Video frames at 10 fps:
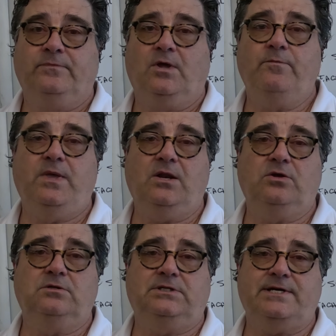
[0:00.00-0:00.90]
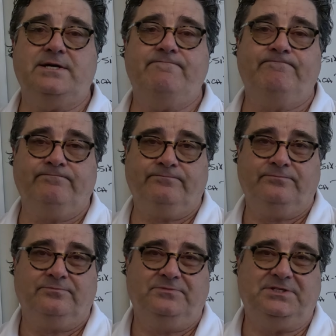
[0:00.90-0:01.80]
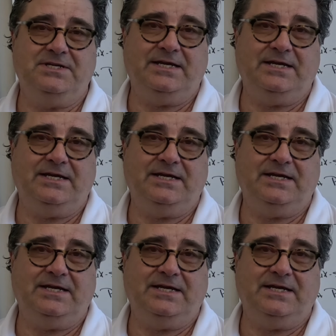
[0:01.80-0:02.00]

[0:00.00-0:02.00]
Hope you had a good time. See you